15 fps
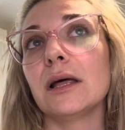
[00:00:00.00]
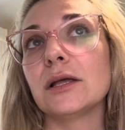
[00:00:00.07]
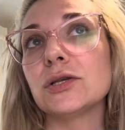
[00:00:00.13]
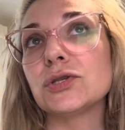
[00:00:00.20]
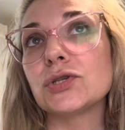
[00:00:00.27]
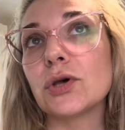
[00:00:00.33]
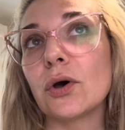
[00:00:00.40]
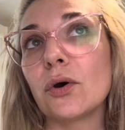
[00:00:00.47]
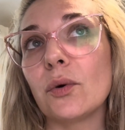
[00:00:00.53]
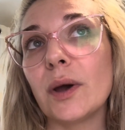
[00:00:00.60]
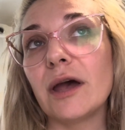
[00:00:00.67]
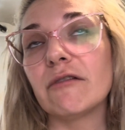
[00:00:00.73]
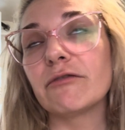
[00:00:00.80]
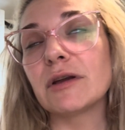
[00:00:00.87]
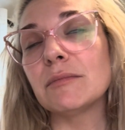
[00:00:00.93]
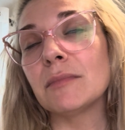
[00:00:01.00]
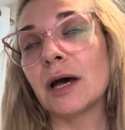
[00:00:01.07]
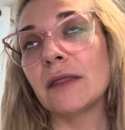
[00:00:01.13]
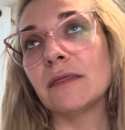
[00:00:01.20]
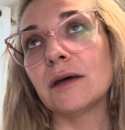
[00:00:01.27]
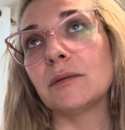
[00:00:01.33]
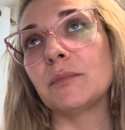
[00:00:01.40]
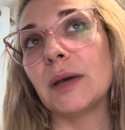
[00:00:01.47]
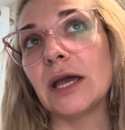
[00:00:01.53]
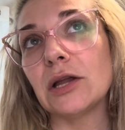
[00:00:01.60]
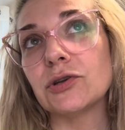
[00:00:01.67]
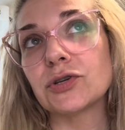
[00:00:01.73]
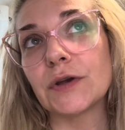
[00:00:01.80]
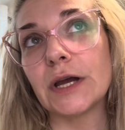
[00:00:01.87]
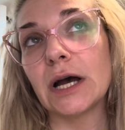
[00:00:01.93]
So every month on
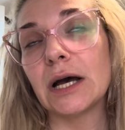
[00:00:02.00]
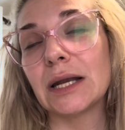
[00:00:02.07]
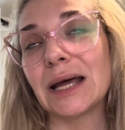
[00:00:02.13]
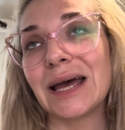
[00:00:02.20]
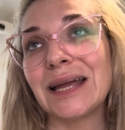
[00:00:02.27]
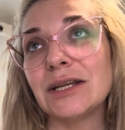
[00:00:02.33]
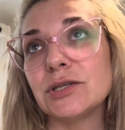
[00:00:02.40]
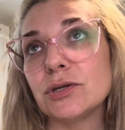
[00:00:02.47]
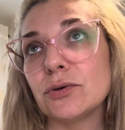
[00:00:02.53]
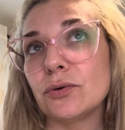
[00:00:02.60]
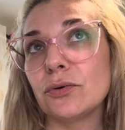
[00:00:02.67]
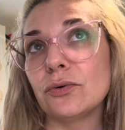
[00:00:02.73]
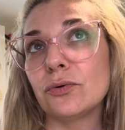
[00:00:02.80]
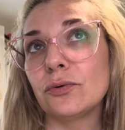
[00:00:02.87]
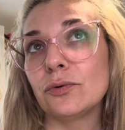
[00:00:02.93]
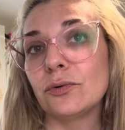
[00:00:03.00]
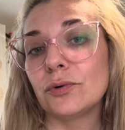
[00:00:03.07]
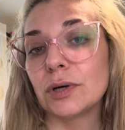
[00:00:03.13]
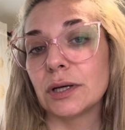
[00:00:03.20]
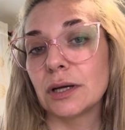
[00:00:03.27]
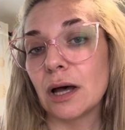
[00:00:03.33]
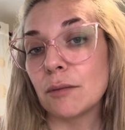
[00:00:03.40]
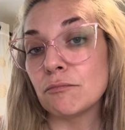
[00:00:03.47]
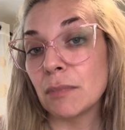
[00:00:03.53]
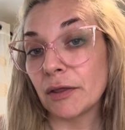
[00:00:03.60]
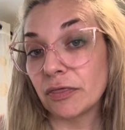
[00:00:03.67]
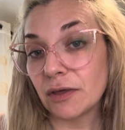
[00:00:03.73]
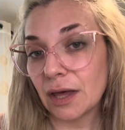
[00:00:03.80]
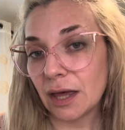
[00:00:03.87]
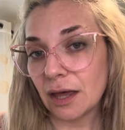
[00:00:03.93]
Patreon, I do a
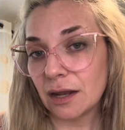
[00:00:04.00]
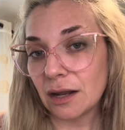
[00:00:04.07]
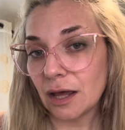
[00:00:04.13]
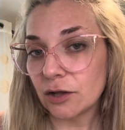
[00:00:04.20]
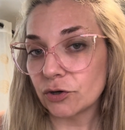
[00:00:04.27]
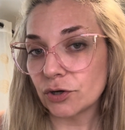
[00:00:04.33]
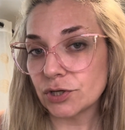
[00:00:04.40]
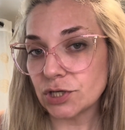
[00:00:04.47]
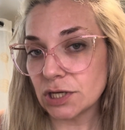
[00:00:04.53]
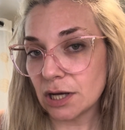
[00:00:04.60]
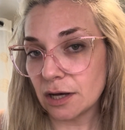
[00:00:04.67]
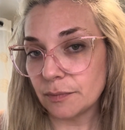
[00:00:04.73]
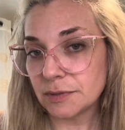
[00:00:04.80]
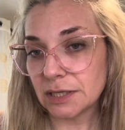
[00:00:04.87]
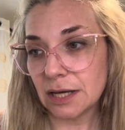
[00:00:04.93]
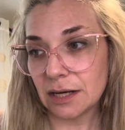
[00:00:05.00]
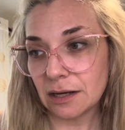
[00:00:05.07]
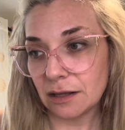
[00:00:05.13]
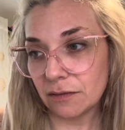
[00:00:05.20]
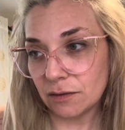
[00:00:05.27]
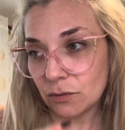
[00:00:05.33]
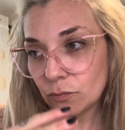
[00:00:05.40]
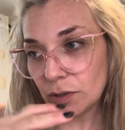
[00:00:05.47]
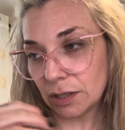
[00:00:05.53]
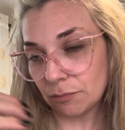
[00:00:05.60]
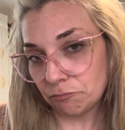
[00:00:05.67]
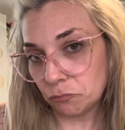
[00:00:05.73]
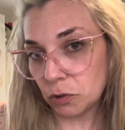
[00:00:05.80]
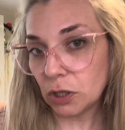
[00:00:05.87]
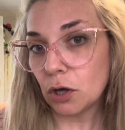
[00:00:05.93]
month ahead energy update, and then we
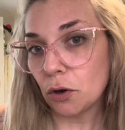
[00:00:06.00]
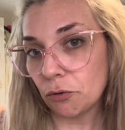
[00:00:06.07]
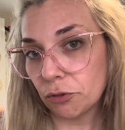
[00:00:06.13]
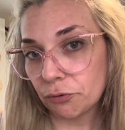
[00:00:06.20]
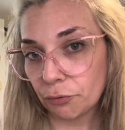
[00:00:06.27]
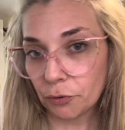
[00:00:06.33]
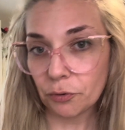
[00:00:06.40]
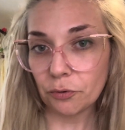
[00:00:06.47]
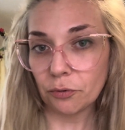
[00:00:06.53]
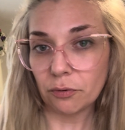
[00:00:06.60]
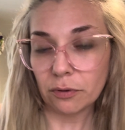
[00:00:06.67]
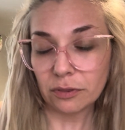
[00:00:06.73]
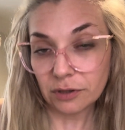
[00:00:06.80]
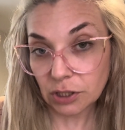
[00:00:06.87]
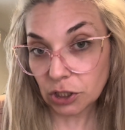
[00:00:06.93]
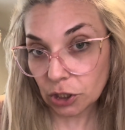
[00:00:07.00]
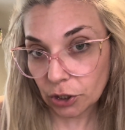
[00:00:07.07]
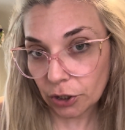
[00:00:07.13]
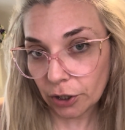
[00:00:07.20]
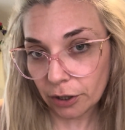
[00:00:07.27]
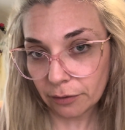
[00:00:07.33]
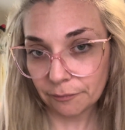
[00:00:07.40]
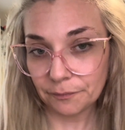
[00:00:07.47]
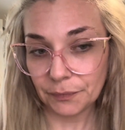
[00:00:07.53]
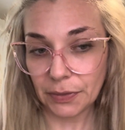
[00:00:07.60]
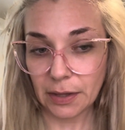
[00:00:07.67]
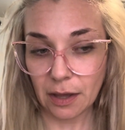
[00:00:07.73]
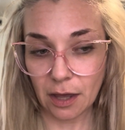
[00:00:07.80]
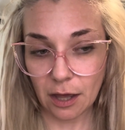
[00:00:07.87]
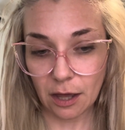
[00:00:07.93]
go through the year,
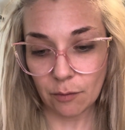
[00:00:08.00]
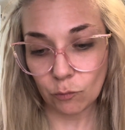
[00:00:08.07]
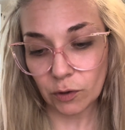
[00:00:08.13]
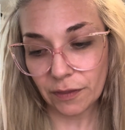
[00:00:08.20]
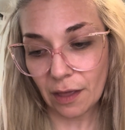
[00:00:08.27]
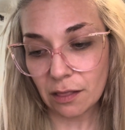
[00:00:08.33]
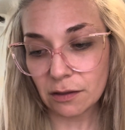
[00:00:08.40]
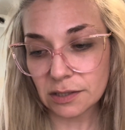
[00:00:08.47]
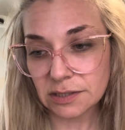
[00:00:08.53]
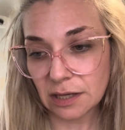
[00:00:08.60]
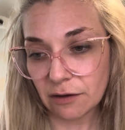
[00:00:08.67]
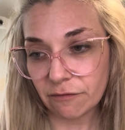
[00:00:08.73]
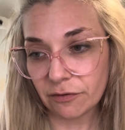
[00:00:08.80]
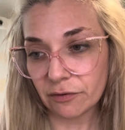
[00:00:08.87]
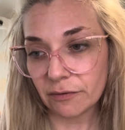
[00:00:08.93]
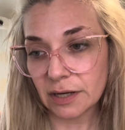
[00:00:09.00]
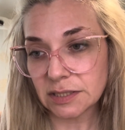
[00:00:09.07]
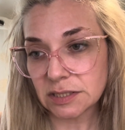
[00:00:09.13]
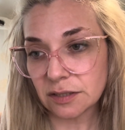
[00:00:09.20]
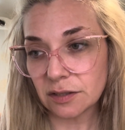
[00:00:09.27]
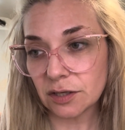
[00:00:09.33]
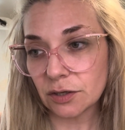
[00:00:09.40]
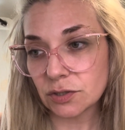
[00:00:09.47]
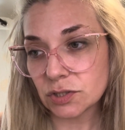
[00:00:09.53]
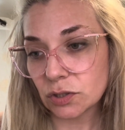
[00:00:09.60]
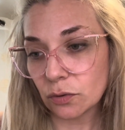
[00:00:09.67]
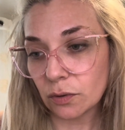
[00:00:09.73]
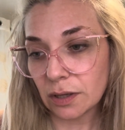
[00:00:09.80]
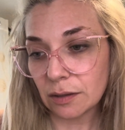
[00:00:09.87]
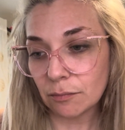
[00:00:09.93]
what that looks like for the rest of the year.
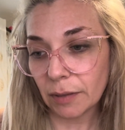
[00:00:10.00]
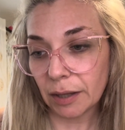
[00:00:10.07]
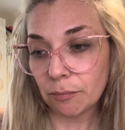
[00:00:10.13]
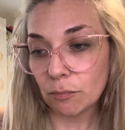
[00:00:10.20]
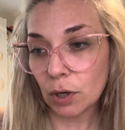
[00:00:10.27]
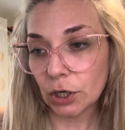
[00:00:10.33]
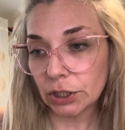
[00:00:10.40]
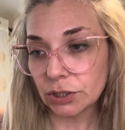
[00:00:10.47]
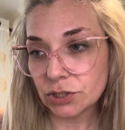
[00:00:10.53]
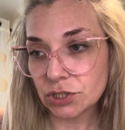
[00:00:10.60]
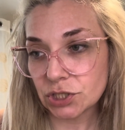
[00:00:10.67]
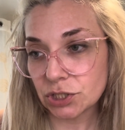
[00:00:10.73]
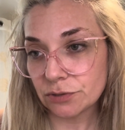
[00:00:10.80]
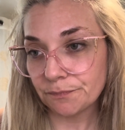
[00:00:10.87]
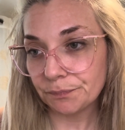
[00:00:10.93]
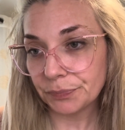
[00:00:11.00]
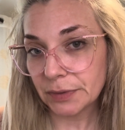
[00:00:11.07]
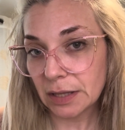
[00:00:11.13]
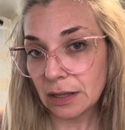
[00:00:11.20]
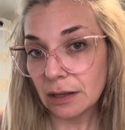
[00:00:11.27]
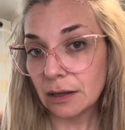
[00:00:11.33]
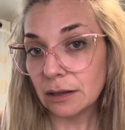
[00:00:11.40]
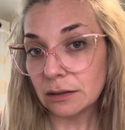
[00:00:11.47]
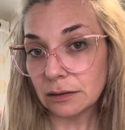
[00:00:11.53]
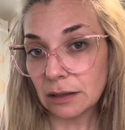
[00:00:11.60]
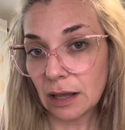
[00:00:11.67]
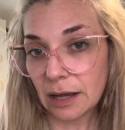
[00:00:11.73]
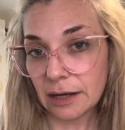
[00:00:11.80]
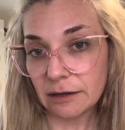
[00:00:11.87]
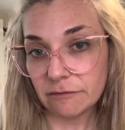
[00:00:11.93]
So in my March
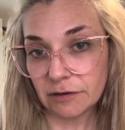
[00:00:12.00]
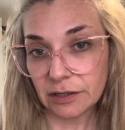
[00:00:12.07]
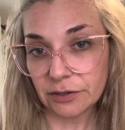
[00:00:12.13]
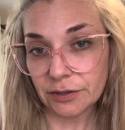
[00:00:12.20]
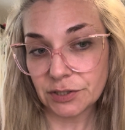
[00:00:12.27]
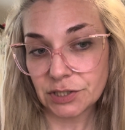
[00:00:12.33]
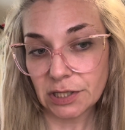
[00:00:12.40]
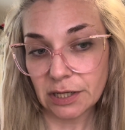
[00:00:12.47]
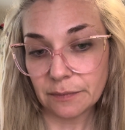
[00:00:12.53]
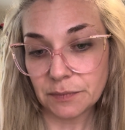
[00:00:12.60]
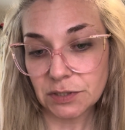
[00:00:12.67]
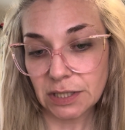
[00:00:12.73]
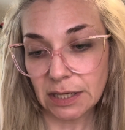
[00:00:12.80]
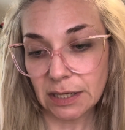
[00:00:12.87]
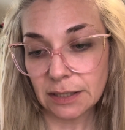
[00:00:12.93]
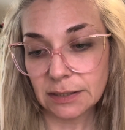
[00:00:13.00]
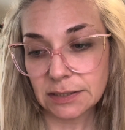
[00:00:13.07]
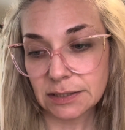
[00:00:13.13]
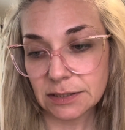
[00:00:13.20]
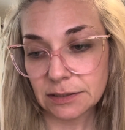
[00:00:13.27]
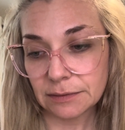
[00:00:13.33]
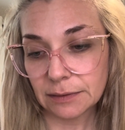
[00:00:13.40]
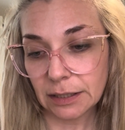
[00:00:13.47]
live energy update,